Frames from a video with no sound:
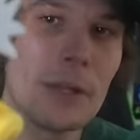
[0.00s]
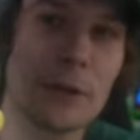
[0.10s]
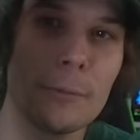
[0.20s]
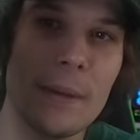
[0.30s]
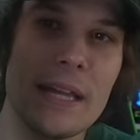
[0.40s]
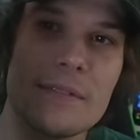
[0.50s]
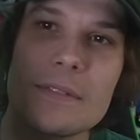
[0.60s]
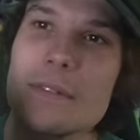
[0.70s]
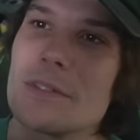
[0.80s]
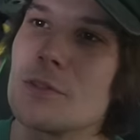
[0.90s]
a little bit
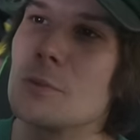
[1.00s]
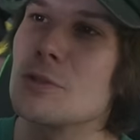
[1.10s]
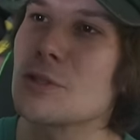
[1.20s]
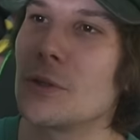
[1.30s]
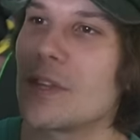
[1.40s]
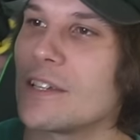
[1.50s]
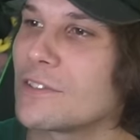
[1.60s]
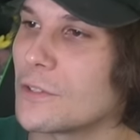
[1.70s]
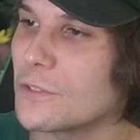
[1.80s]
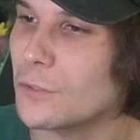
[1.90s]
to ensure that
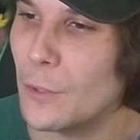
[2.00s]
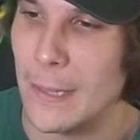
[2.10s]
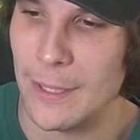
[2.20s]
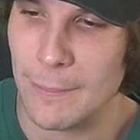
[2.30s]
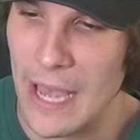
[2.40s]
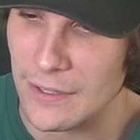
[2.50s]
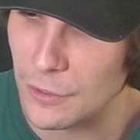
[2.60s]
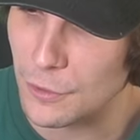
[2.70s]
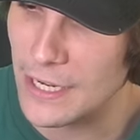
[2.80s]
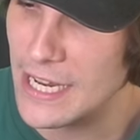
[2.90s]
he's not screaming about
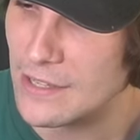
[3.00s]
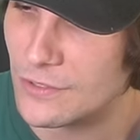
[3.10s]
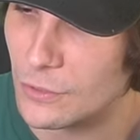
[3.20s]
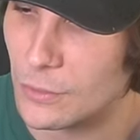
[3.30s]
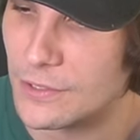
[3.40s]
ingredients all the